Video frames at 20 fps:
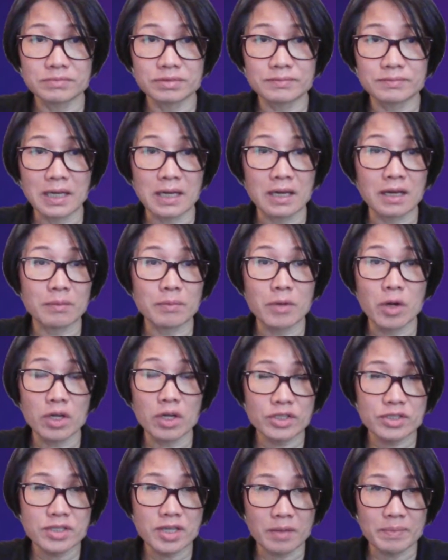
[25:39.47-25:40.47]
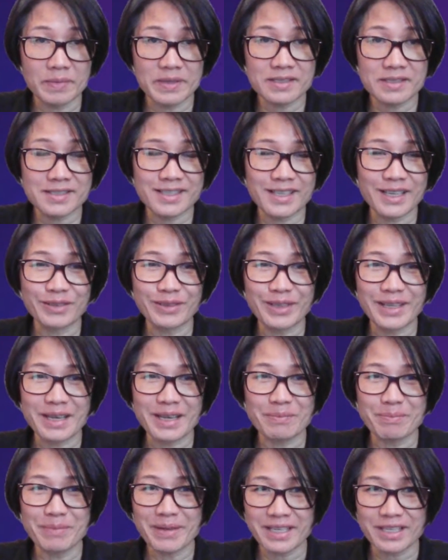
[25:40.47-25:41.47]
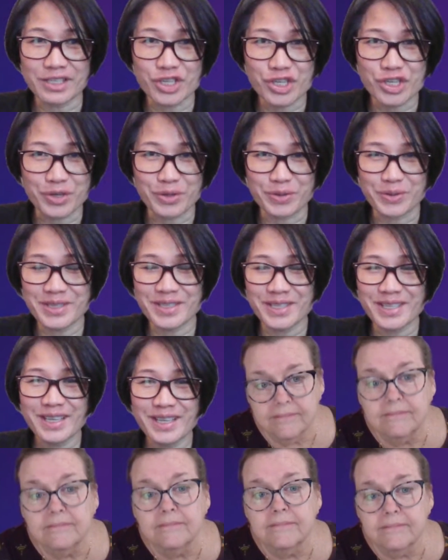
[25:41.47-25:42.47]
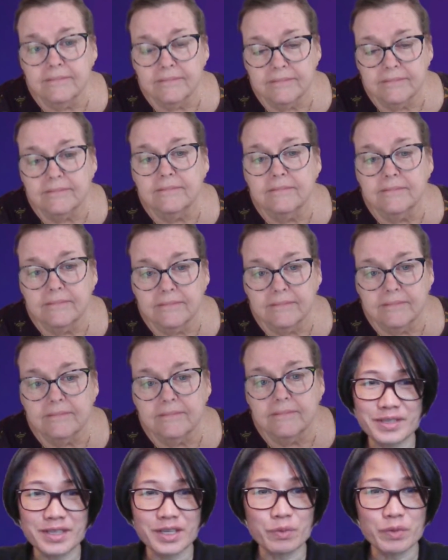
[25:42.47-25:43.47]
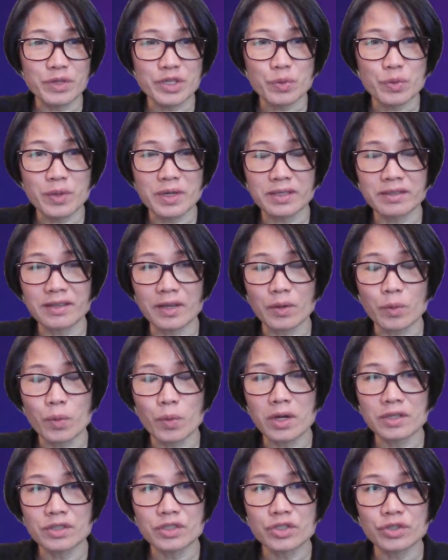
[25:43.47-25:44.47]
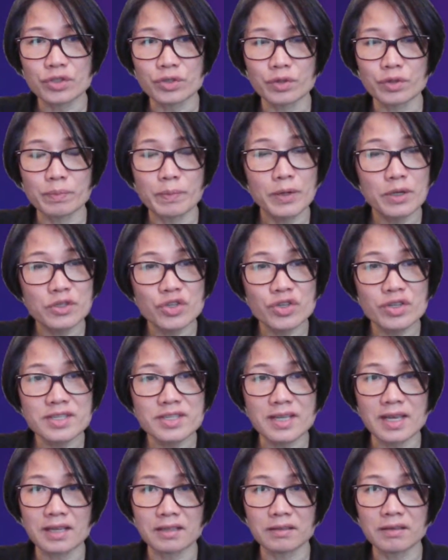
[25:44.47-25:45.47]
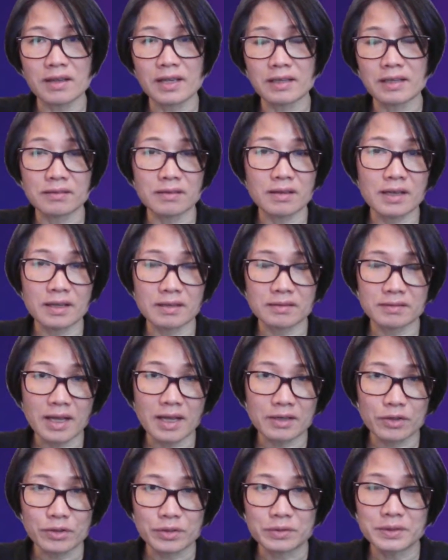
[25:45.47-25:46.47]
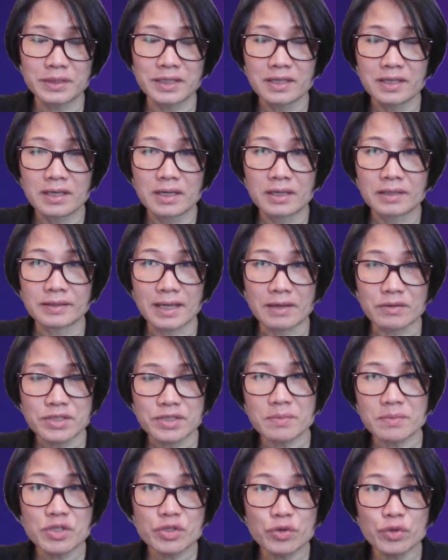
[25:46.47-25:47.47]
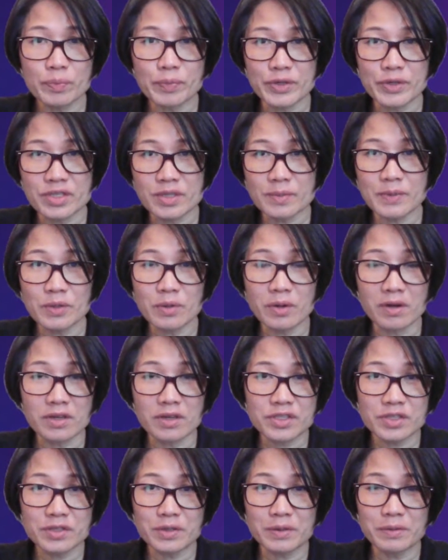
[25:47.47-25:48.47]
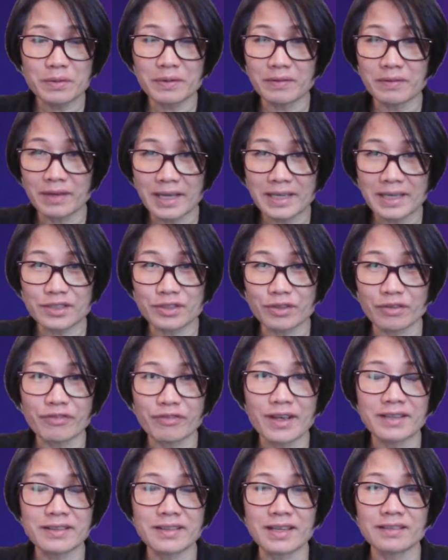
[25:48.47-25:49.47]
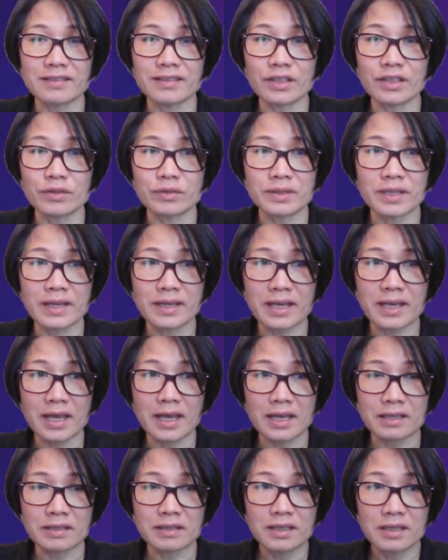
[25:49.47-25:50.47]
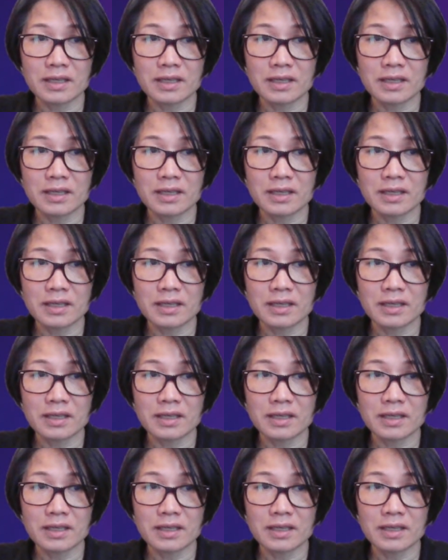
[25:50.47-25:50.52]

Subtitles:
the topics. They can pick and choose to see which one they want to purchase and download. Now, some school principal also like the fact that they can